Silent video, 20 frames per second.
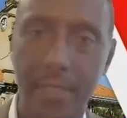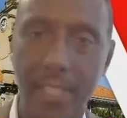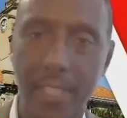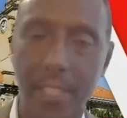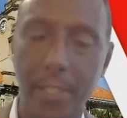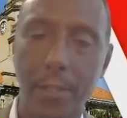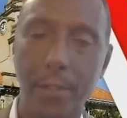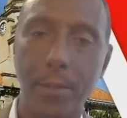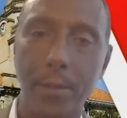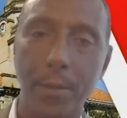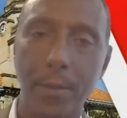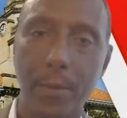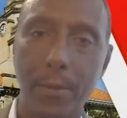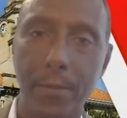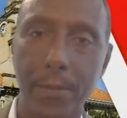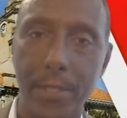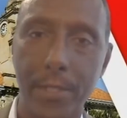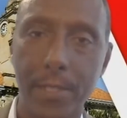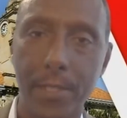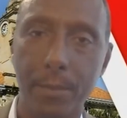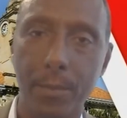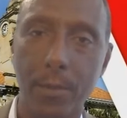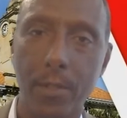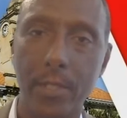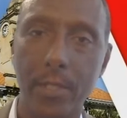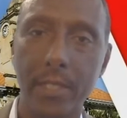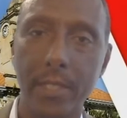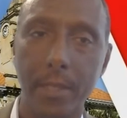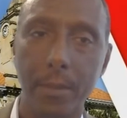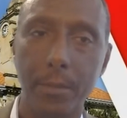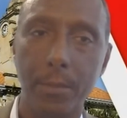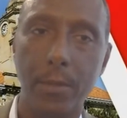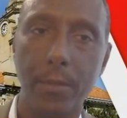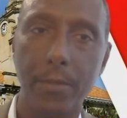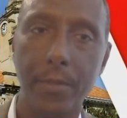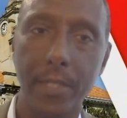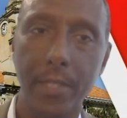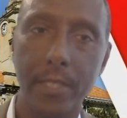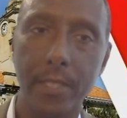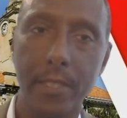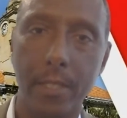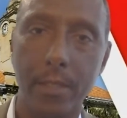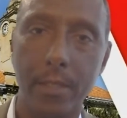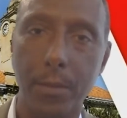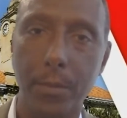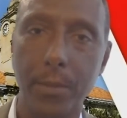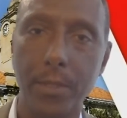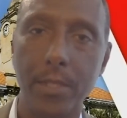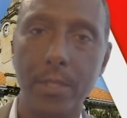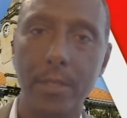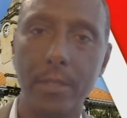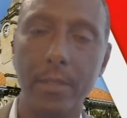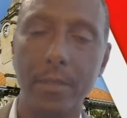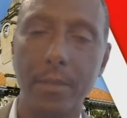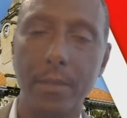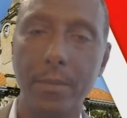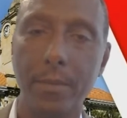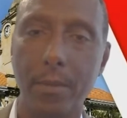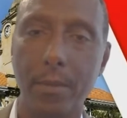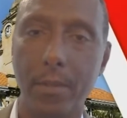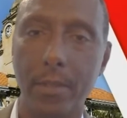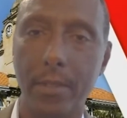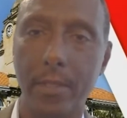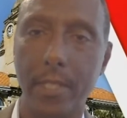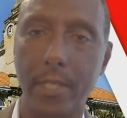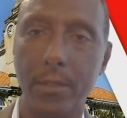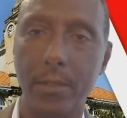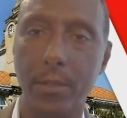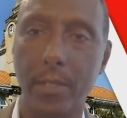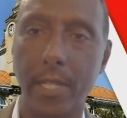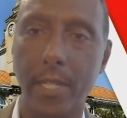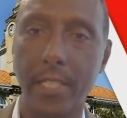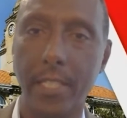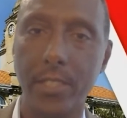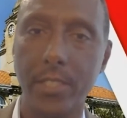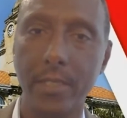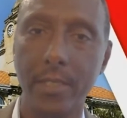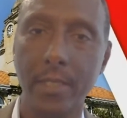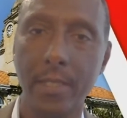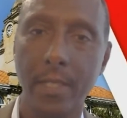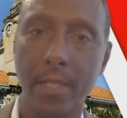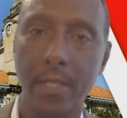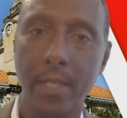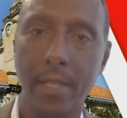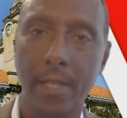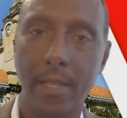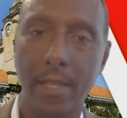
Thank you, Professor Modi and Professor Robinson, for the introduction.